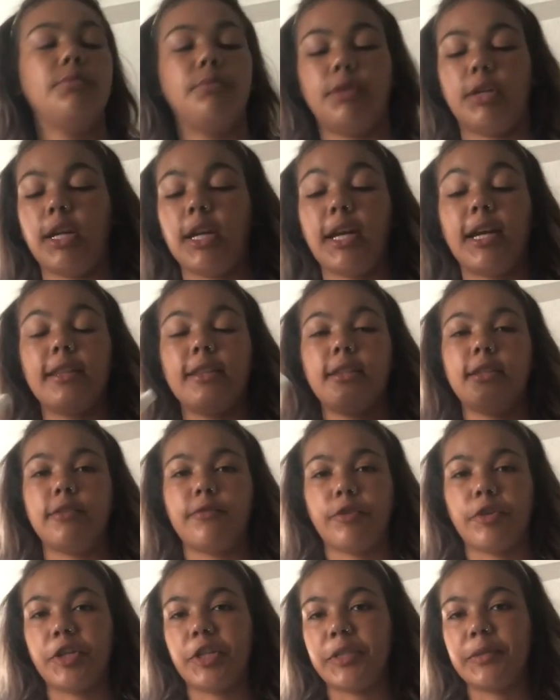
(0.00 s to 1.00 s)
But I got
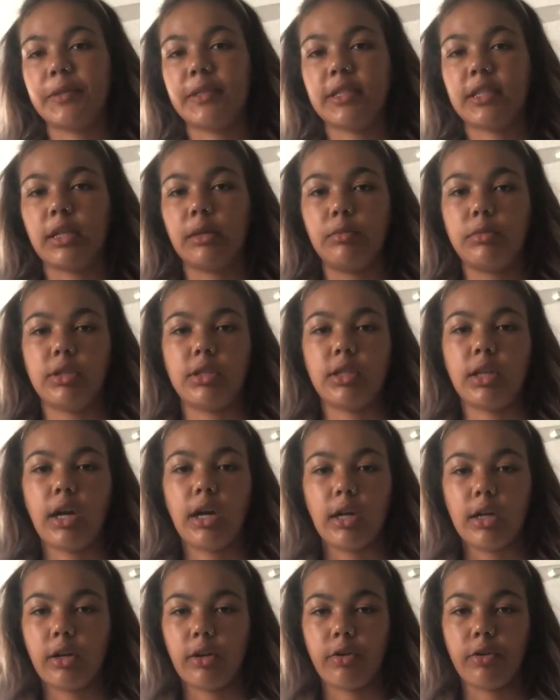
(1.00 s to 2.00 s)
this for Christmas that I'm just
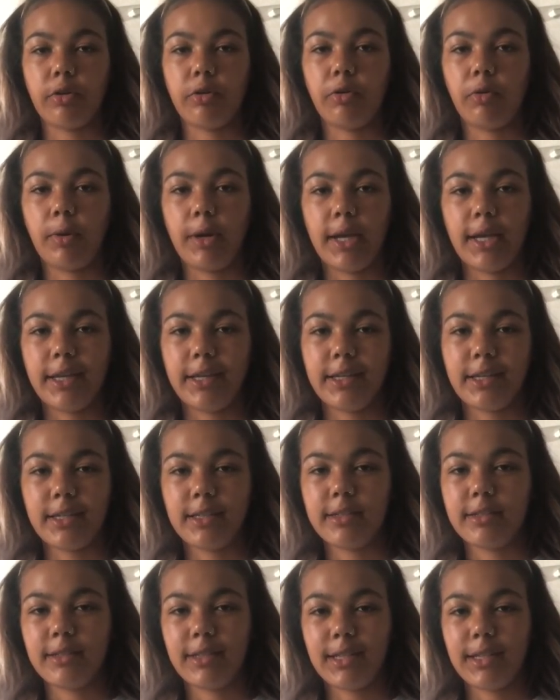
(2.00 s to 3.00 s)
not going to throw it away
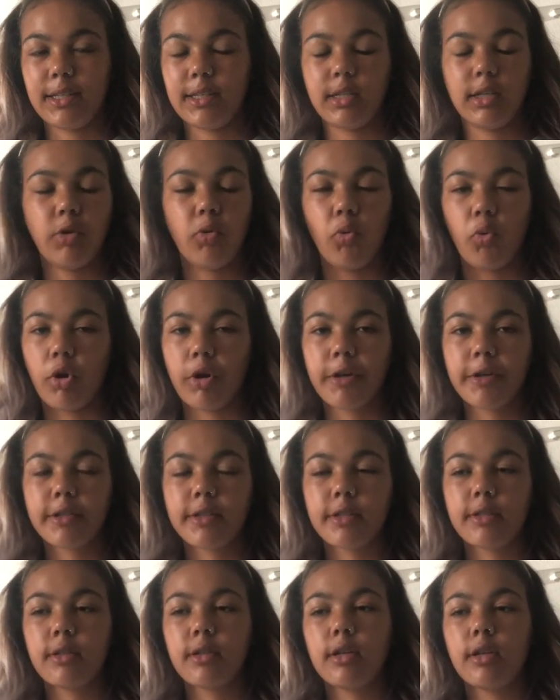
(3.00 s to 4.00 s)
because, like, it
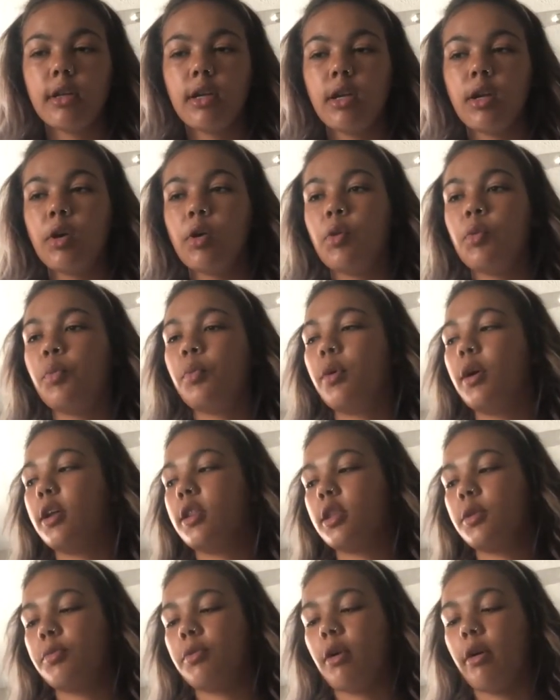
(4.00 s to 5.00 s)
works.
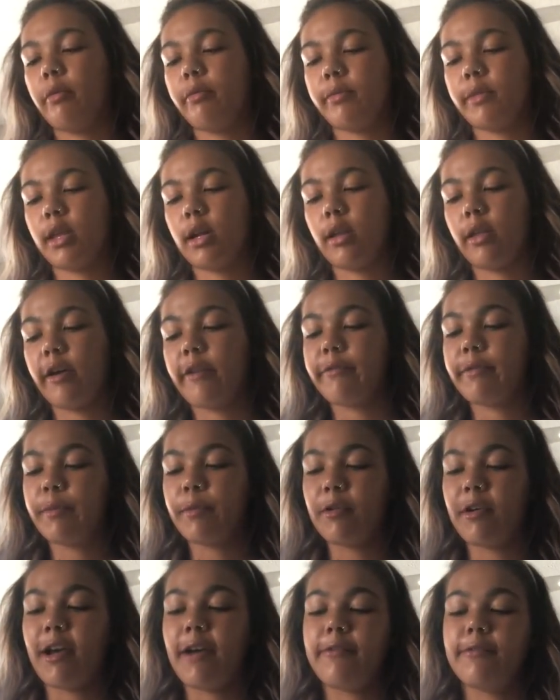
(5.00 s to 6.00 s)
But the problem that a lot of
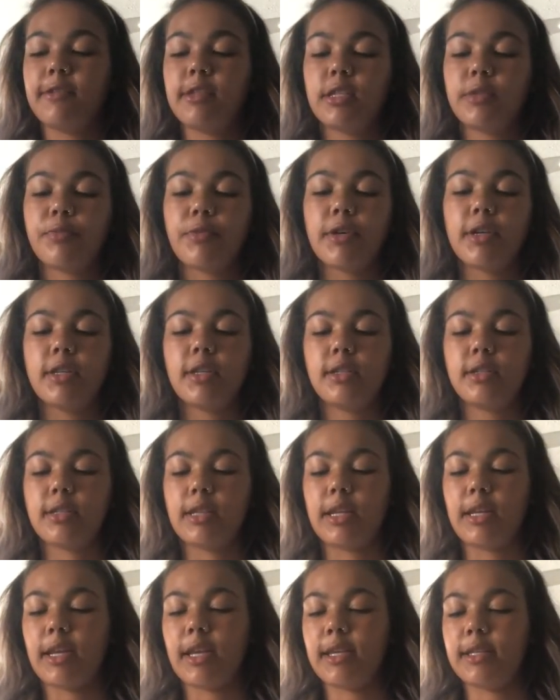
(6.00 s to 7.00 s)
people have with this brand is
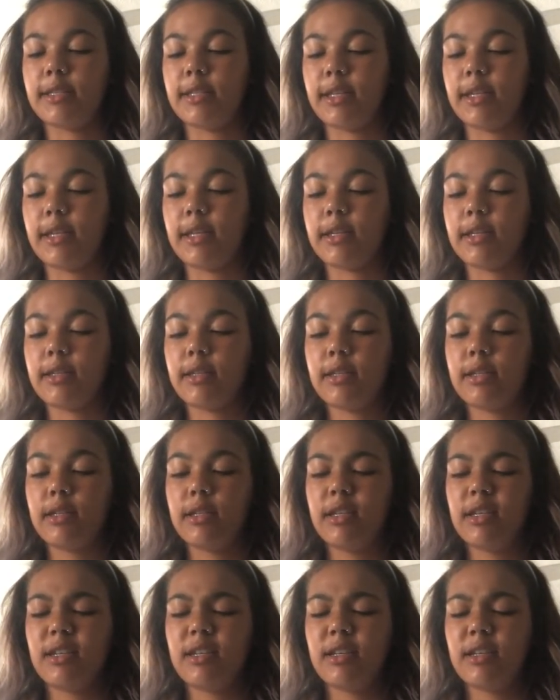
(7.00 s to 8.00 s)
that it has, like,
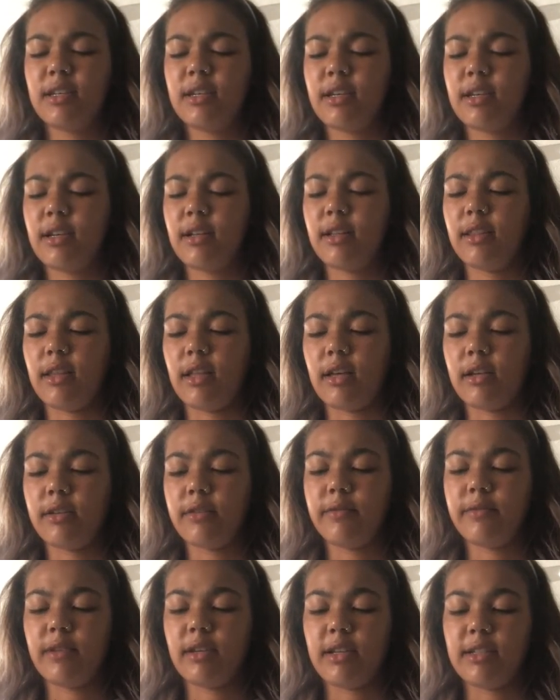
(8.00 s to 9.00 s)
a lot
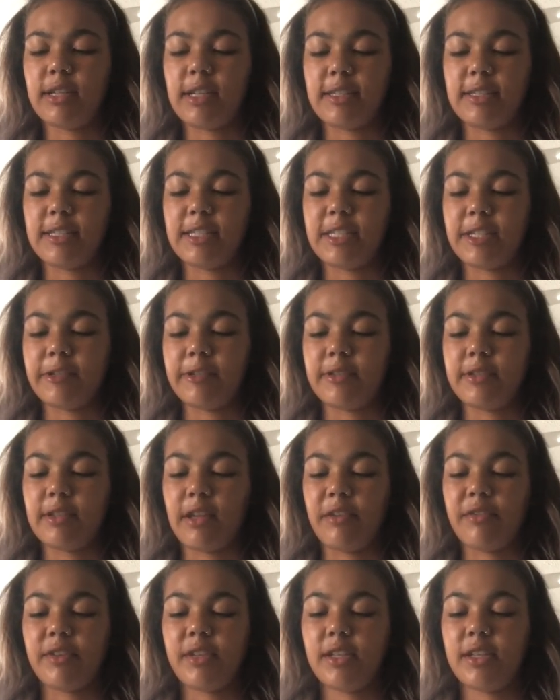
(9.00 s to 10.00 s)
of unnecessary
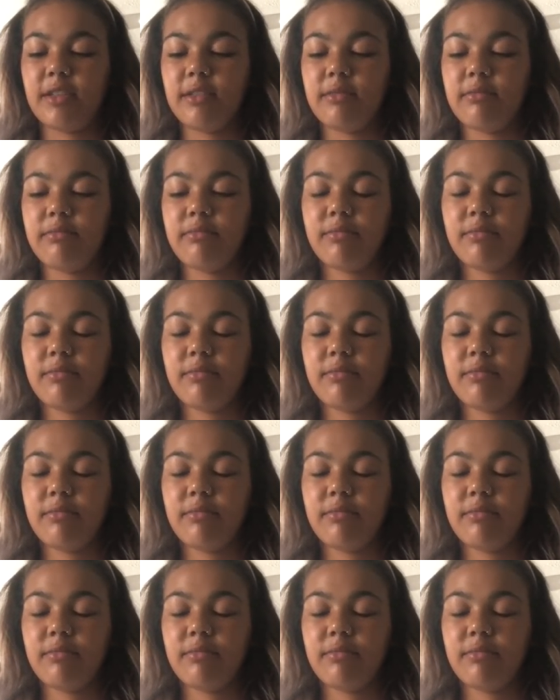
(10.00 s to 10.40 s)
stuff in it.